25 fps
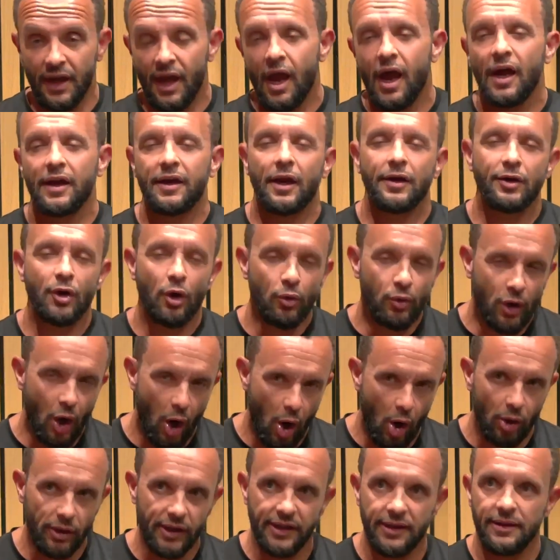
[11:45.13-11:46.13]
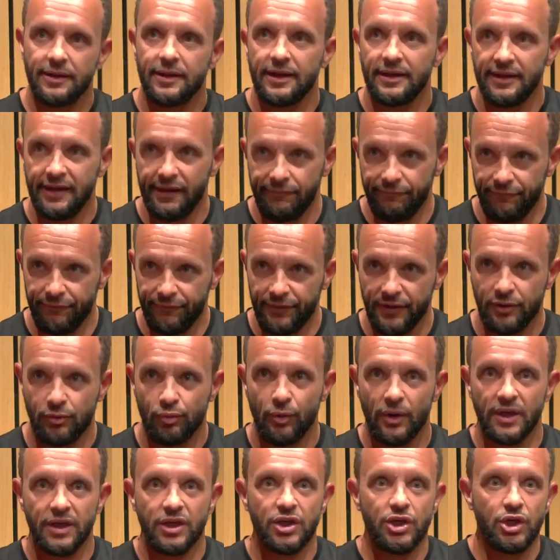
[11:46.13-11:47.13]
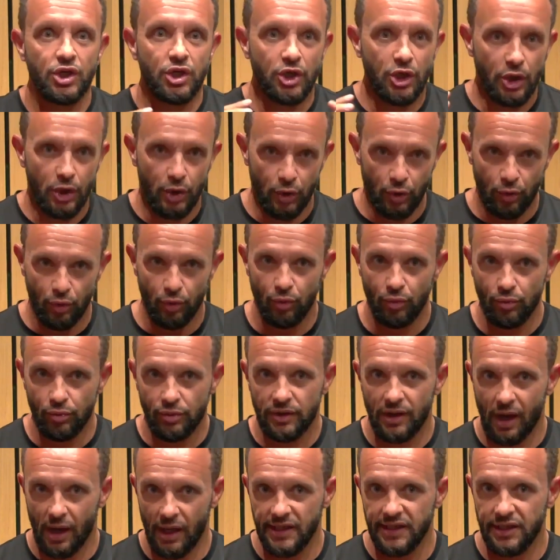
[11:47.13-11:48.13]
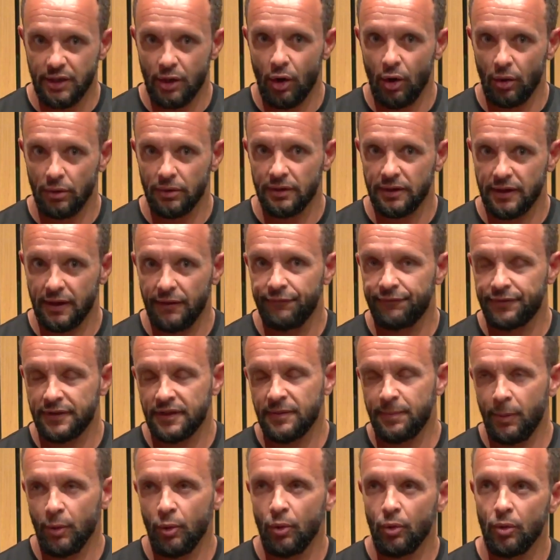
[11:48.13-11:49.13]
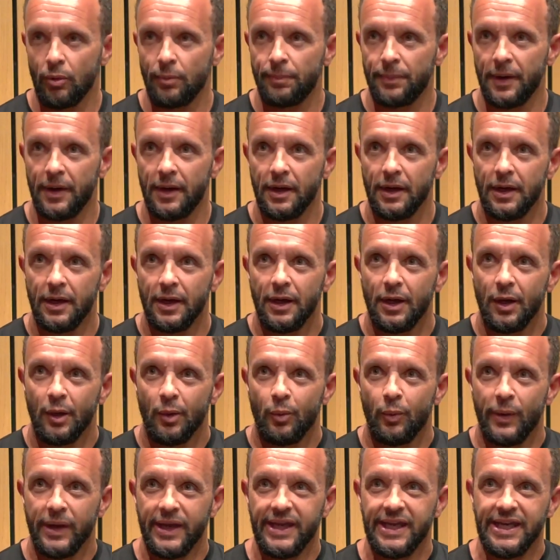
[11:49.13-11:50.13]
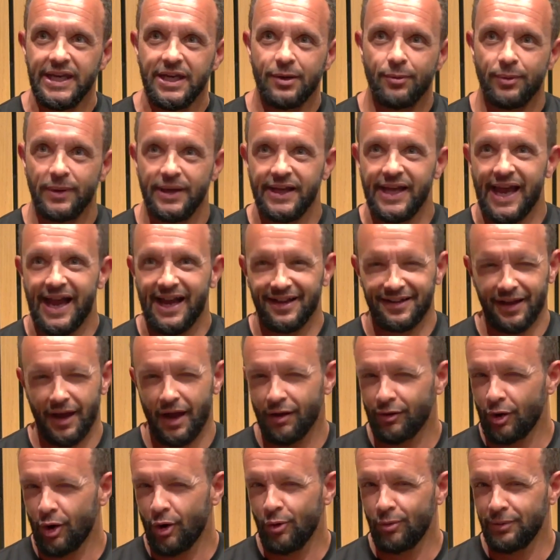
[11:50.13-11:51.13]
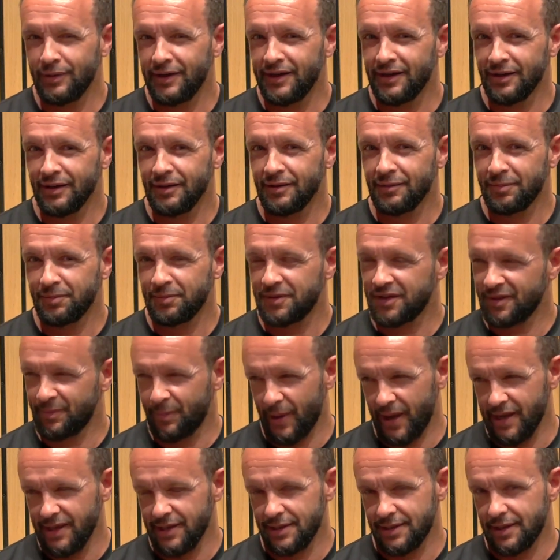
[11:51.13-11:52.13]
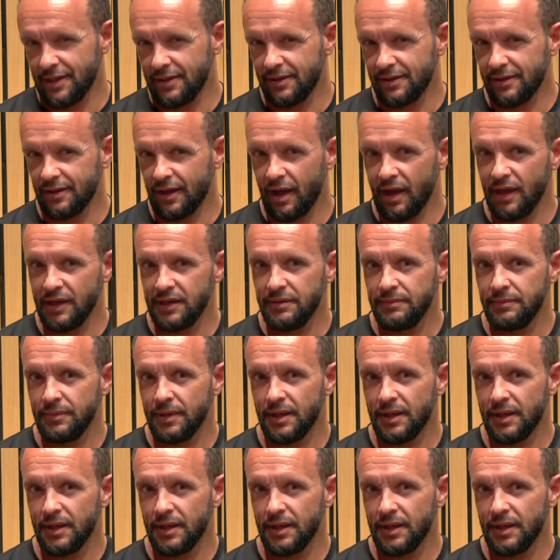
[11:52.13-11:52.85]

And I know Collins and Linfords were huge icons of sport, but we equally had our own little space and time.